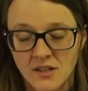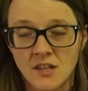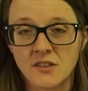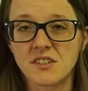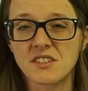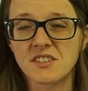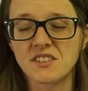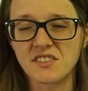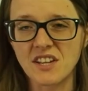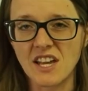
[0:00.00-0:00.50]
Now
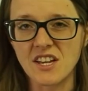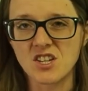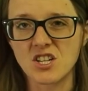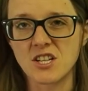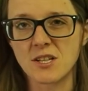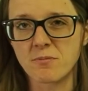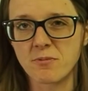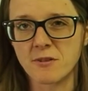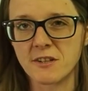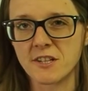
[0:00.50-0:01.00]
this is
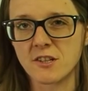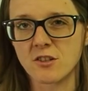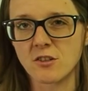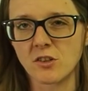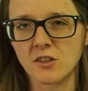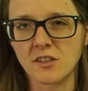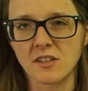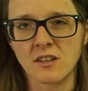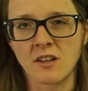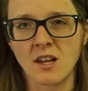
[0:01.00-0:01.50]
actually pretty
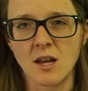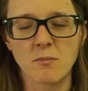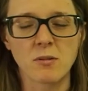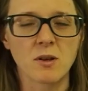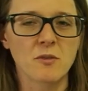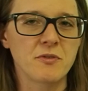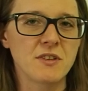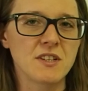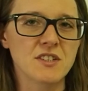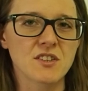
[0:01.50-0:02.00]
good. A couple
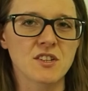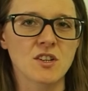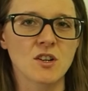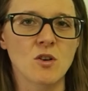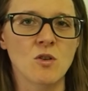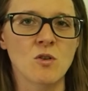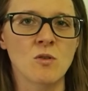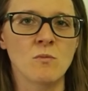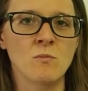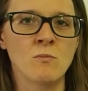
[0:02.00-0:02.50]
of years
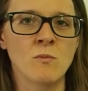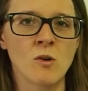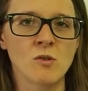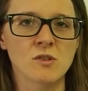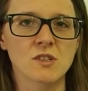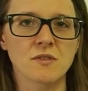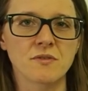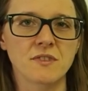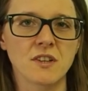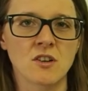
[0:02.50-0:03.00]
ago,
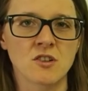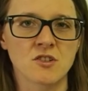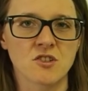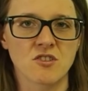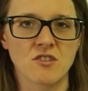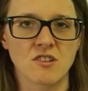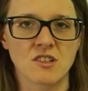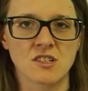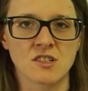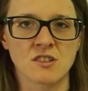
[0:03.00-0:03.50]
most of the
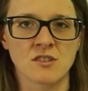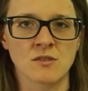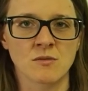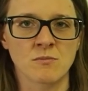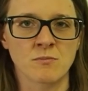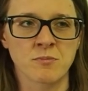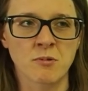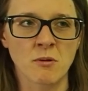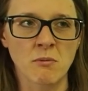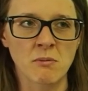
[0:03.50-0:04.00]
Austrians
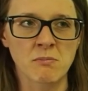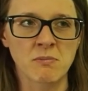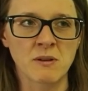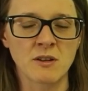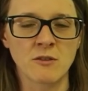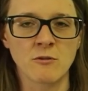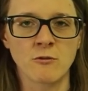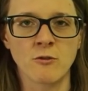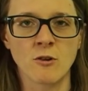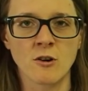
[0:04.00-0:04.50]

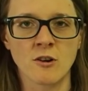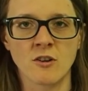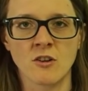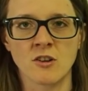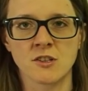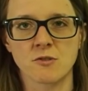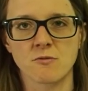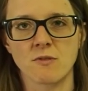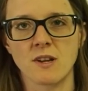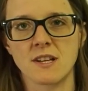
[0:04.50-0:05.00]
probably were
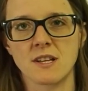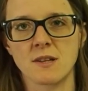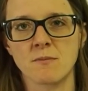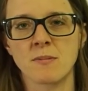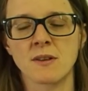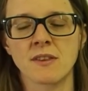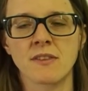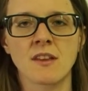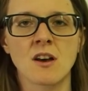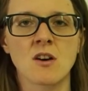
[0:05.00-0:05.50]
not ready,
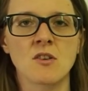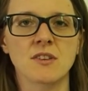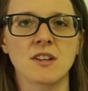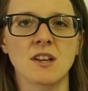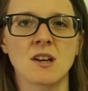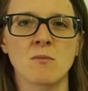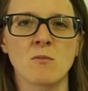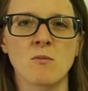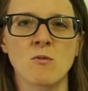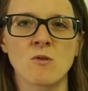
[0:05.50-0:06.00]
but now they
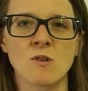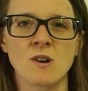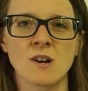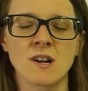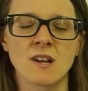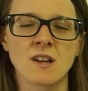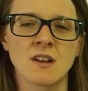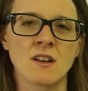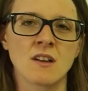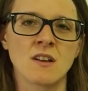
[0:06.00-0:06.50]
are more